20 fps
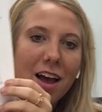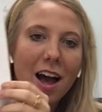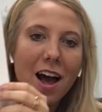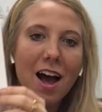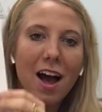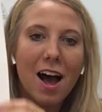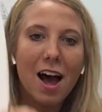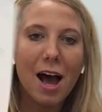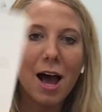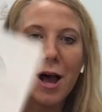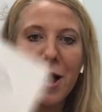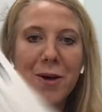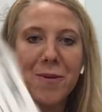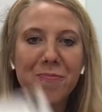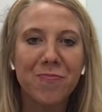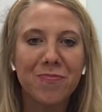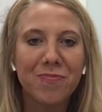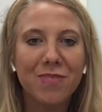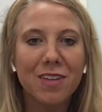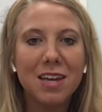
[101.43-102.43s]

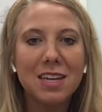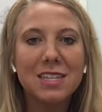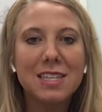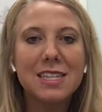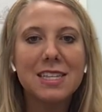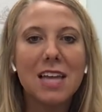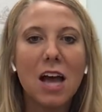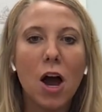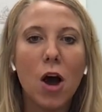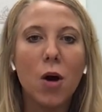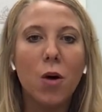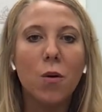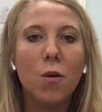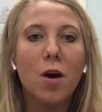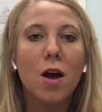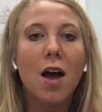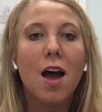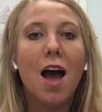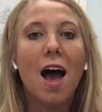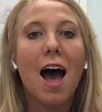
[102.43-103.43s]
So
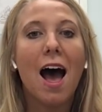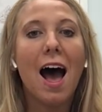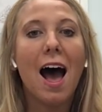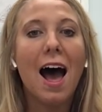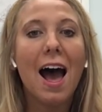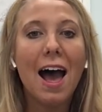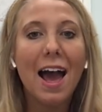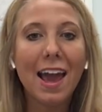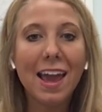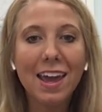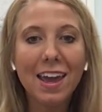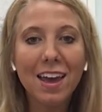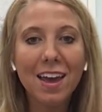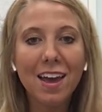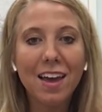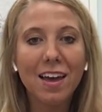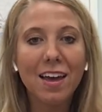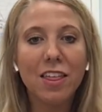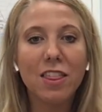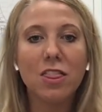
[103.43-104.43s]
I
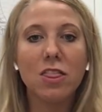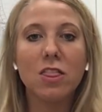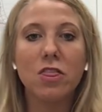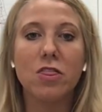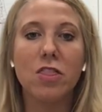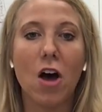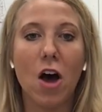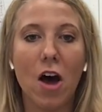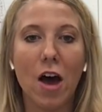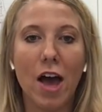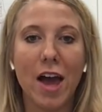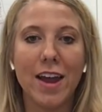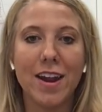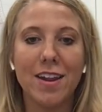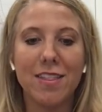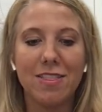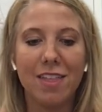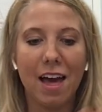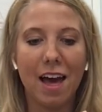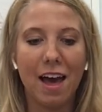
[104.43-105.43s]

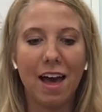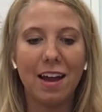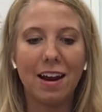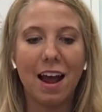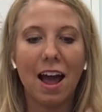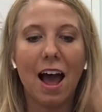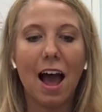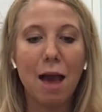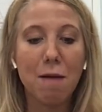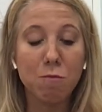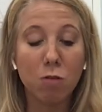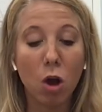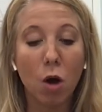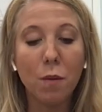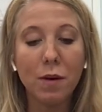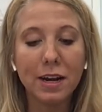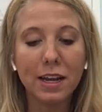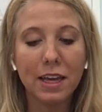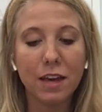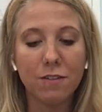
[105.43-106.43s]
thought that I'm
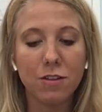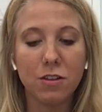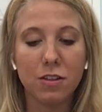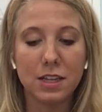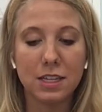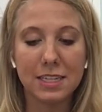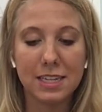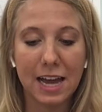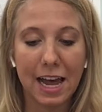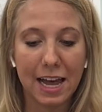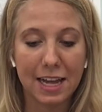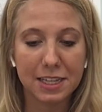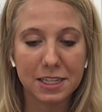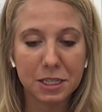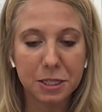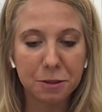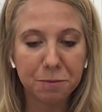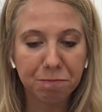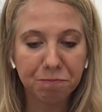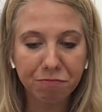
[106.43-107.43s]
going to give you this
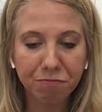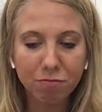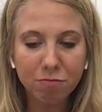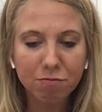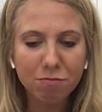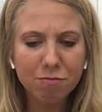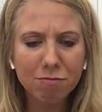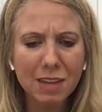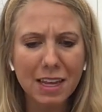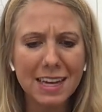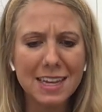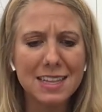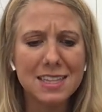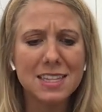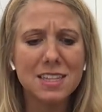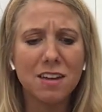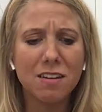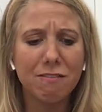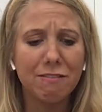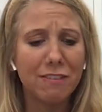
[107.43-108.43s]
test.
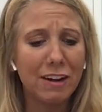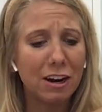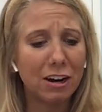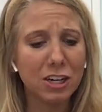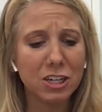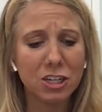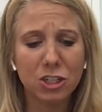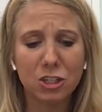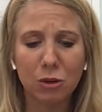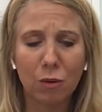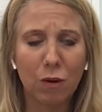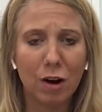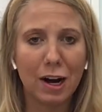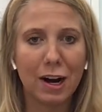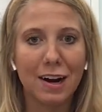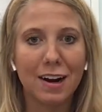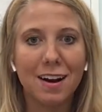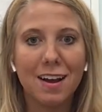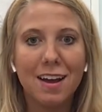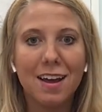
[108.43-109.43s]
It's very
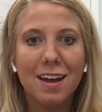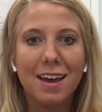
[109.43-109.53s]
short.